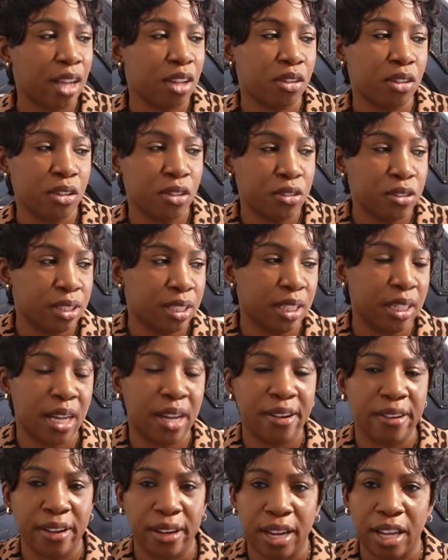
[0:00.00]
You can use it to
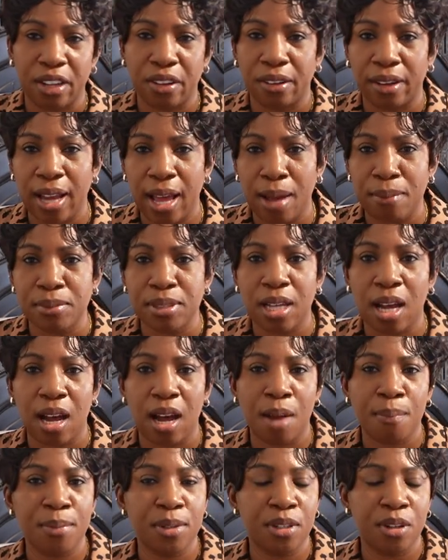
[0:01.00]
carry like your
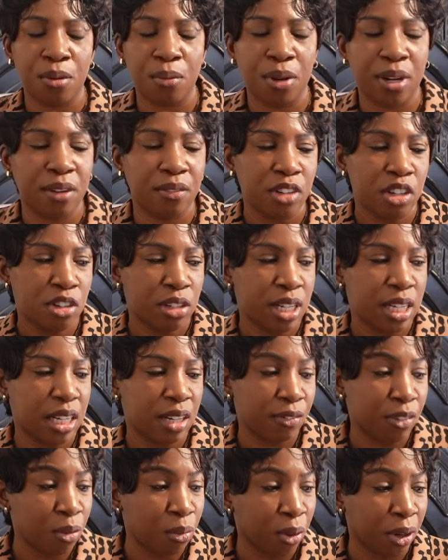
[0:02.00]
laptop, you know, whatever you need
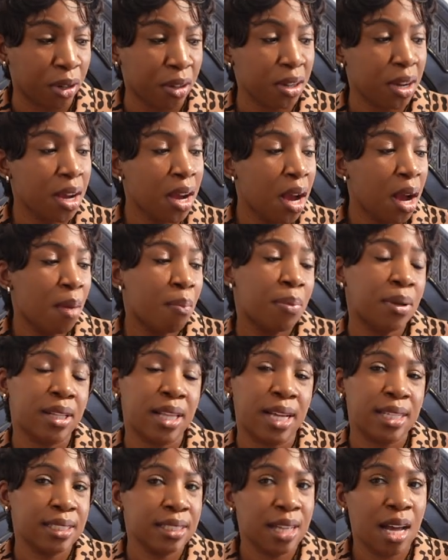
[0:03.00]
it for work. But
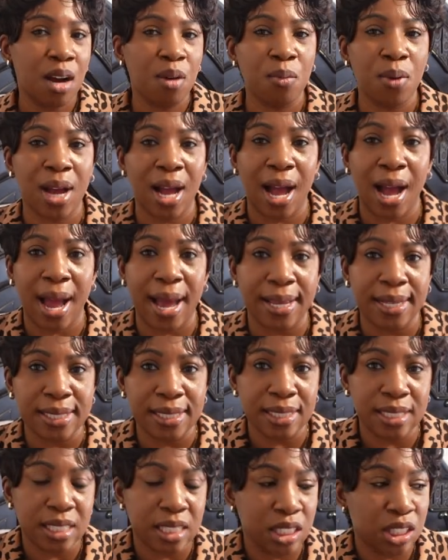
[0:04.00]
that's not what I
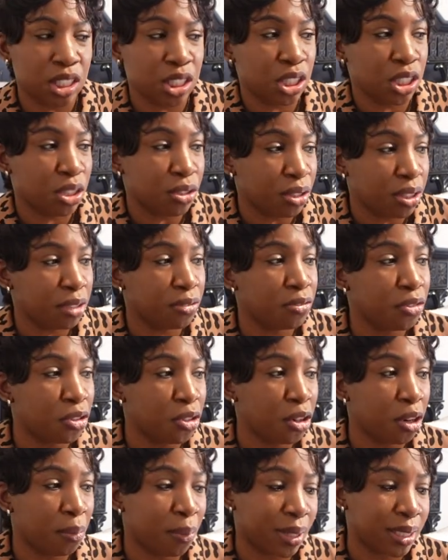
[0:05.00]
intend to use it
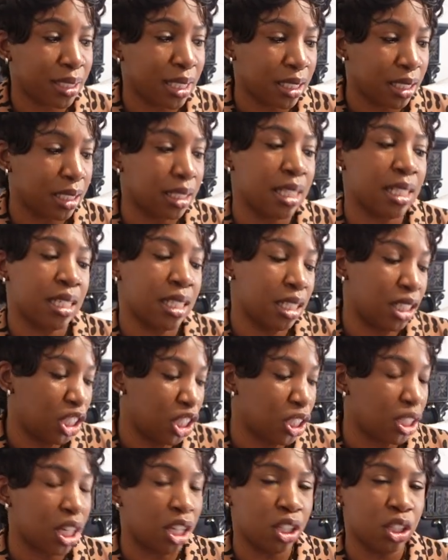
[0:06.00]
for, because I just think it's
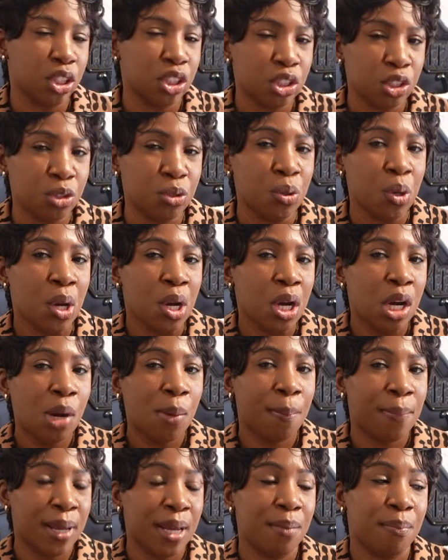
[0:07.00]
just a little
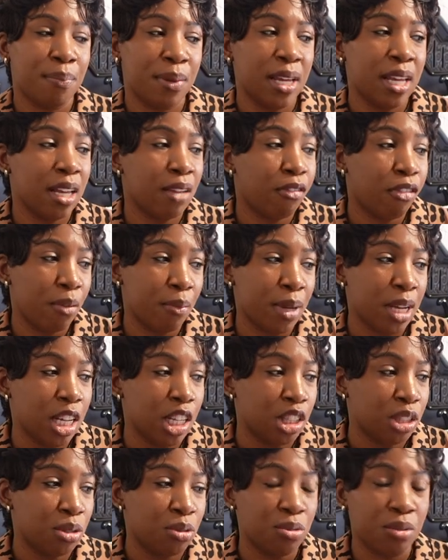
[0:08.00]
bit big for me
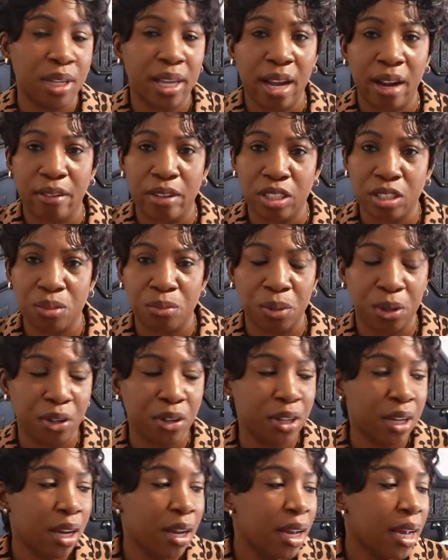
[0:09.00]
to carry to
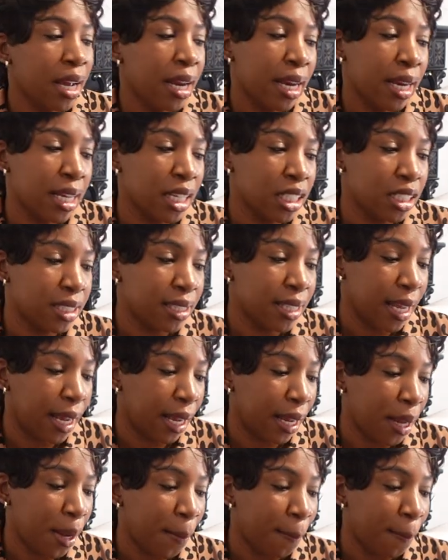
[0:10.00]
work each day.